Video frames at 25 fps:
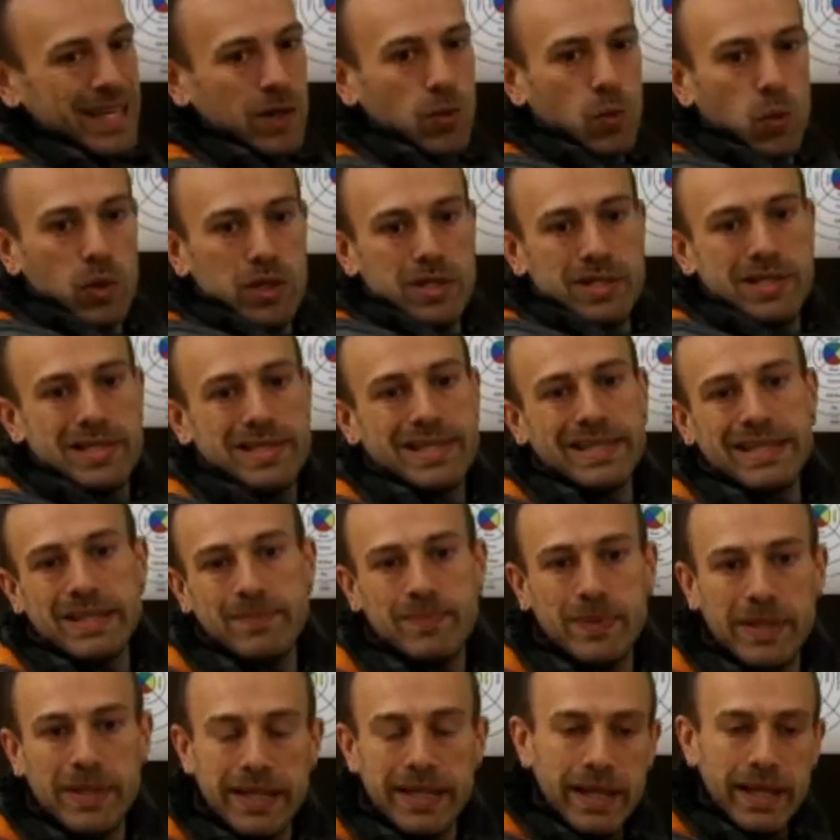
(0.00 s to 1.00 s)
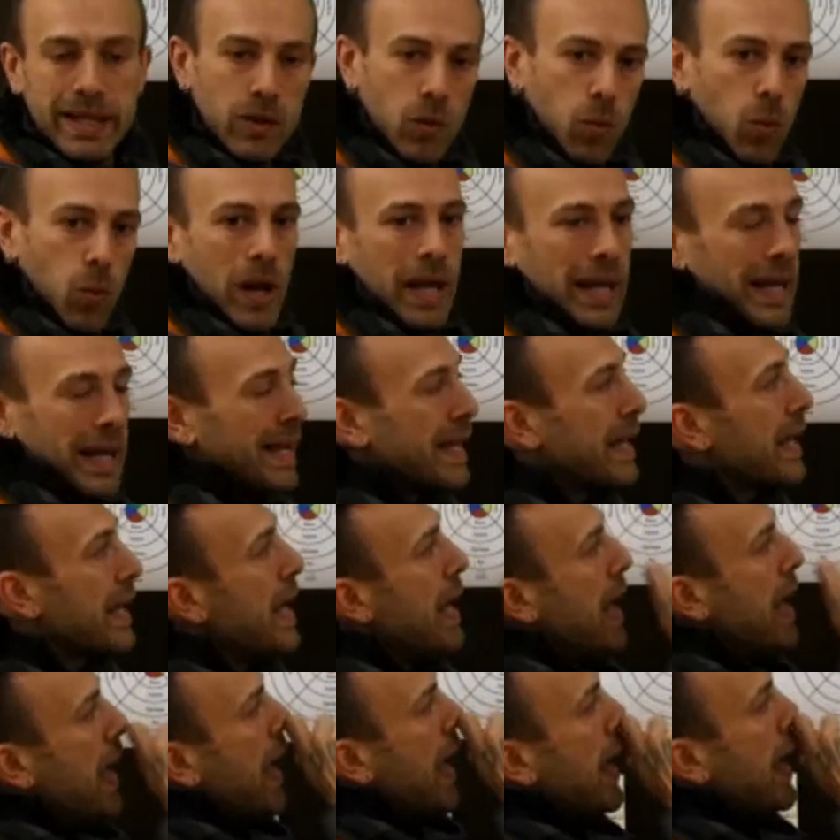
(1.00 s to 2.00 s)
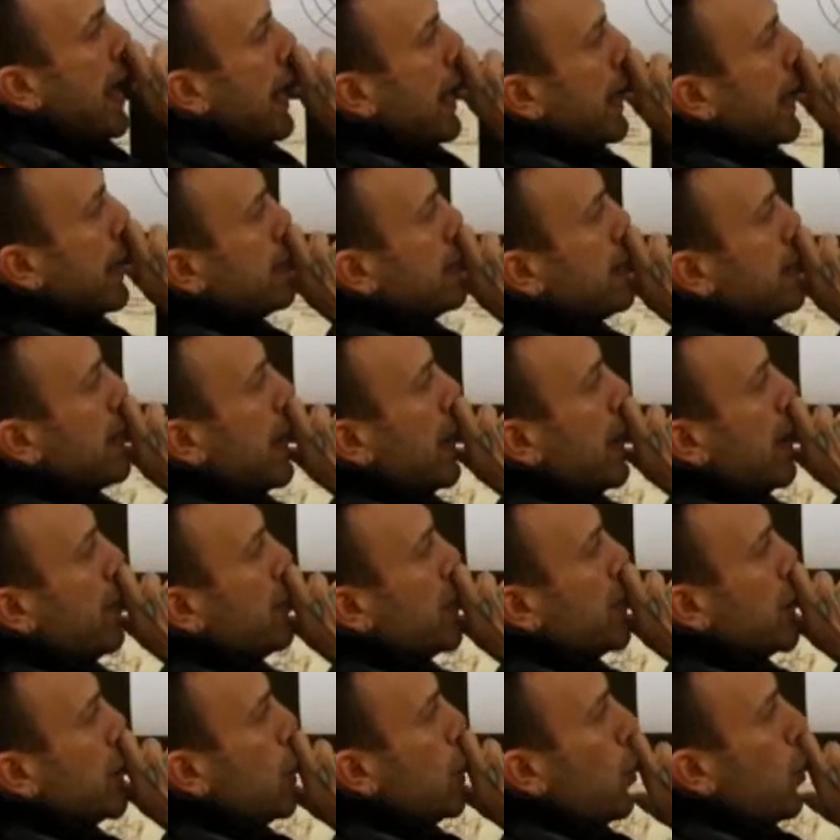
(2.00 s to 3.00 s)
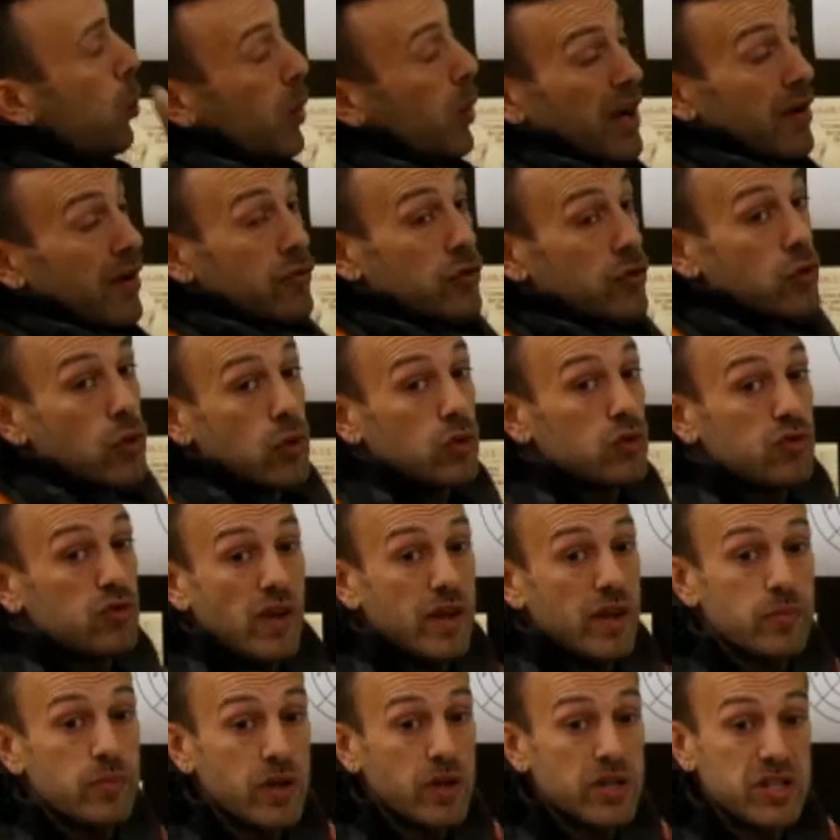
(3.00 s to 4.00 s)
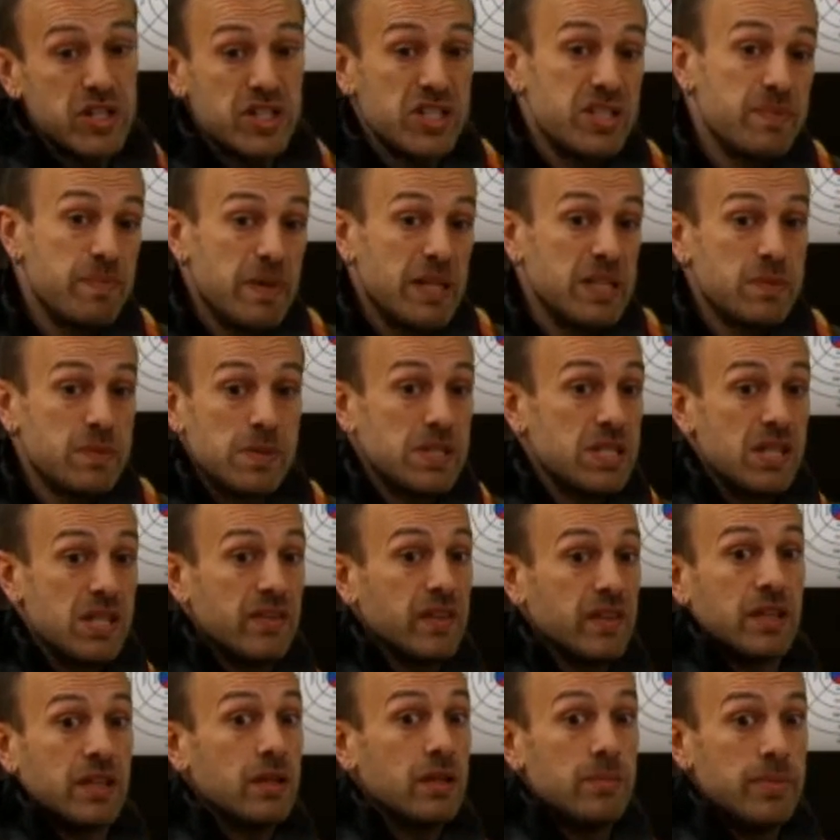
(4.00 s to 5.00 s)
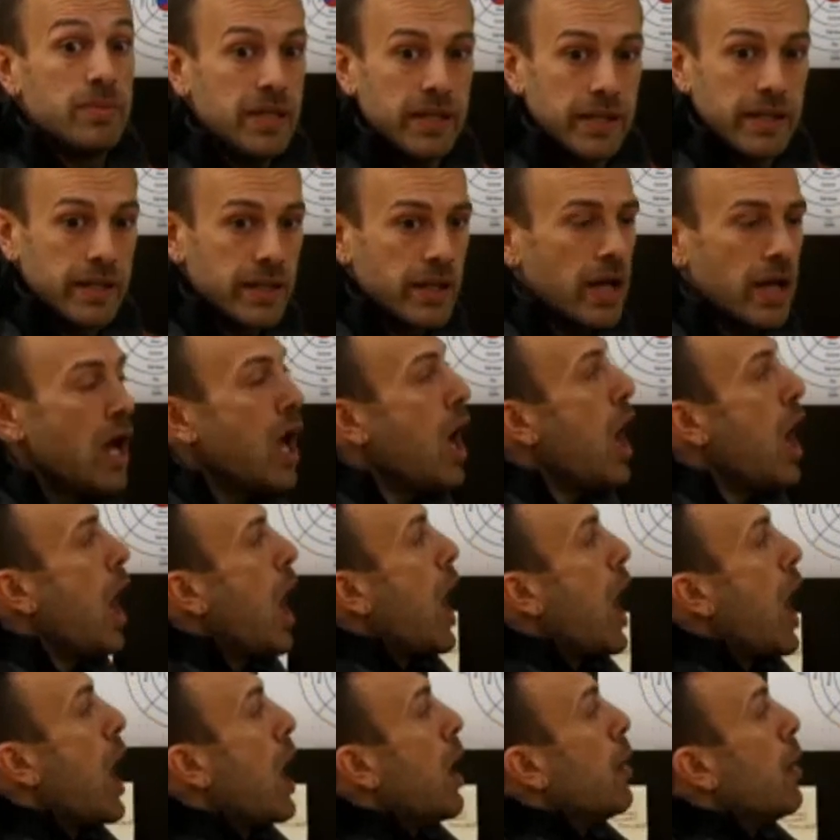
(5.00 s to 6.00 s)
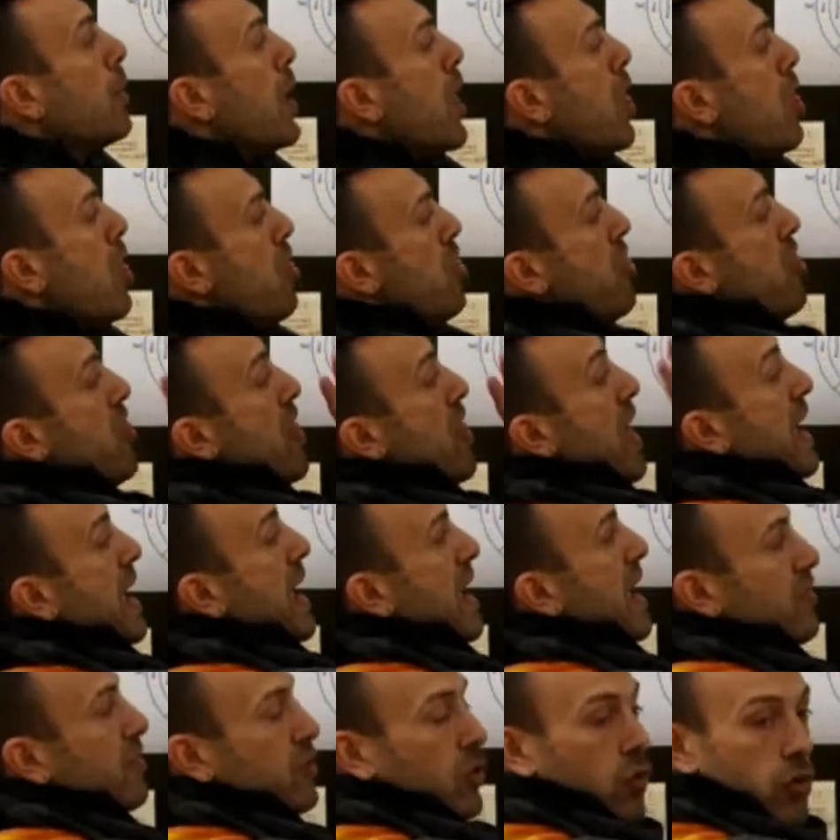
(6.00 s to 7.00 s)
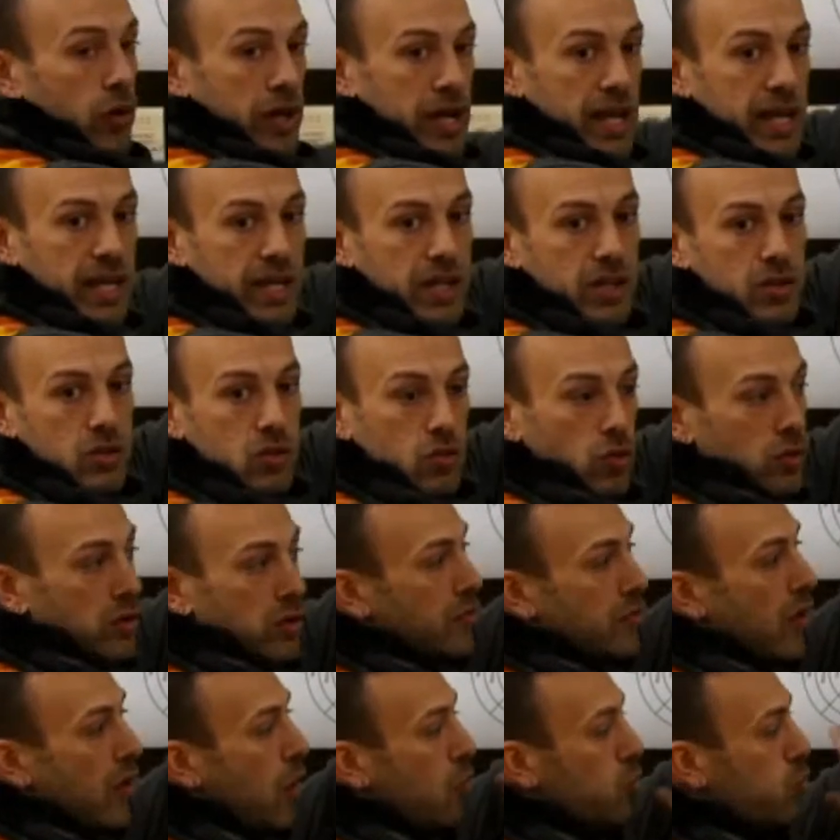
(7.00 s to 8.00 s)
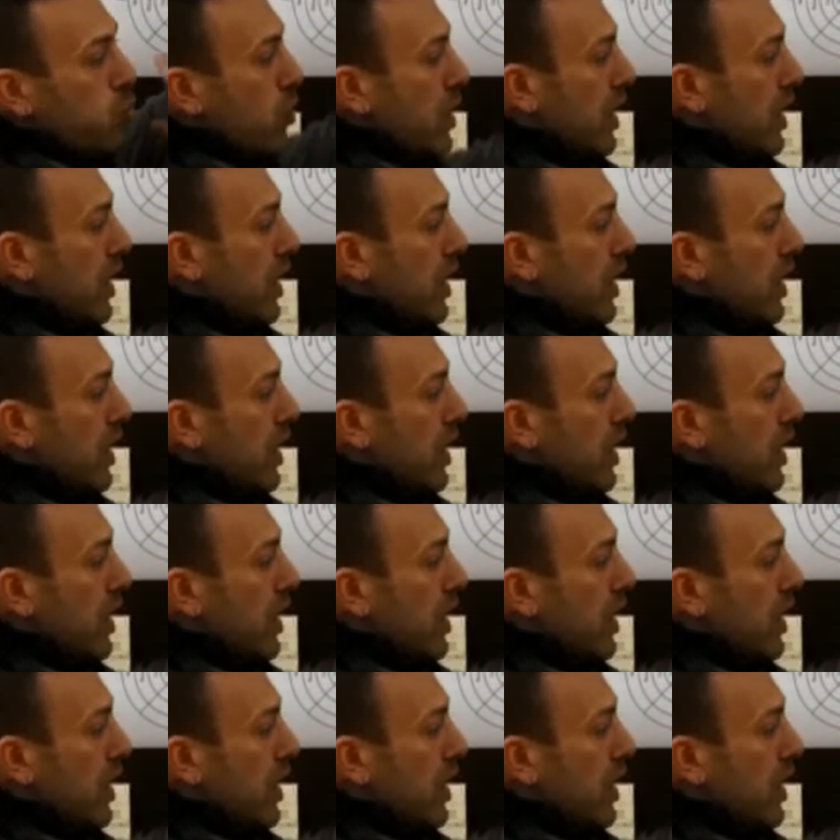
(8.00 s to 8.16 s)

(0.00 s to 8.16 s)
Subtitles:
thing was sleeping and awake, and whatever those vibrations may specifically be, they have created sort of a